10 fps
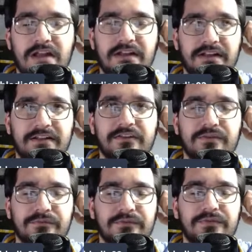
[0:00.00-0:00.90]
ended
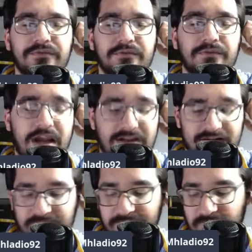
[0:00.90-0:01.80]
you
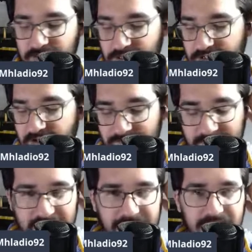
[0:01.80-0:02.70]
ended for good at
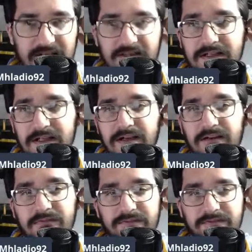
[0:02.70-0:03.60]
Mania
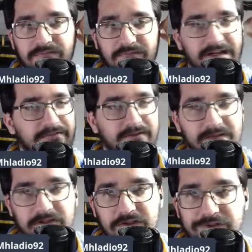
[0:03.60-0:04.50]
with whatever they're
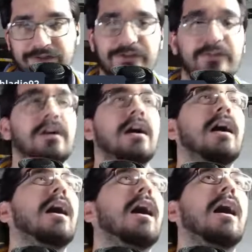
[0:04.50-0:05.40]
going to do.
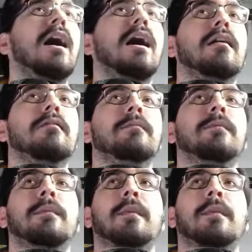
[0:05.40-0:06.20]
Um,